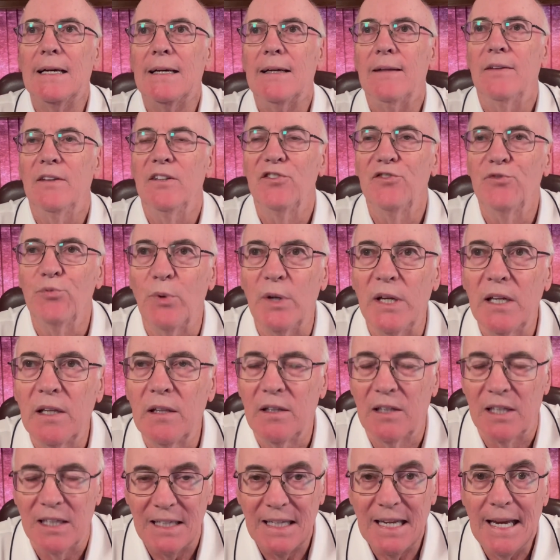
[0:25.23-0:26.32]
This week,
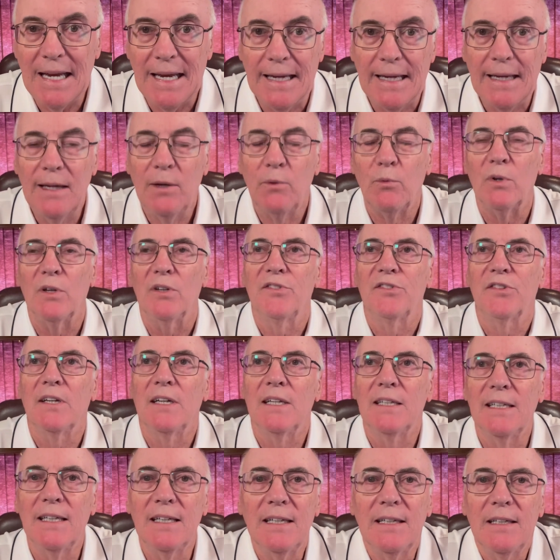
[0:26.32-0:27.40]
today, we're
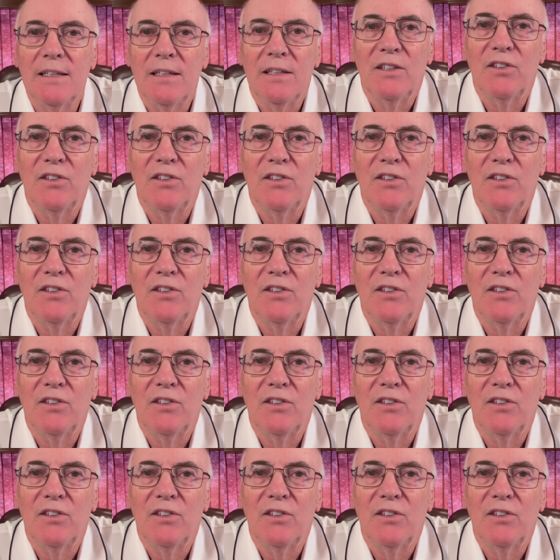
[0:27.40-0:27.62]
studying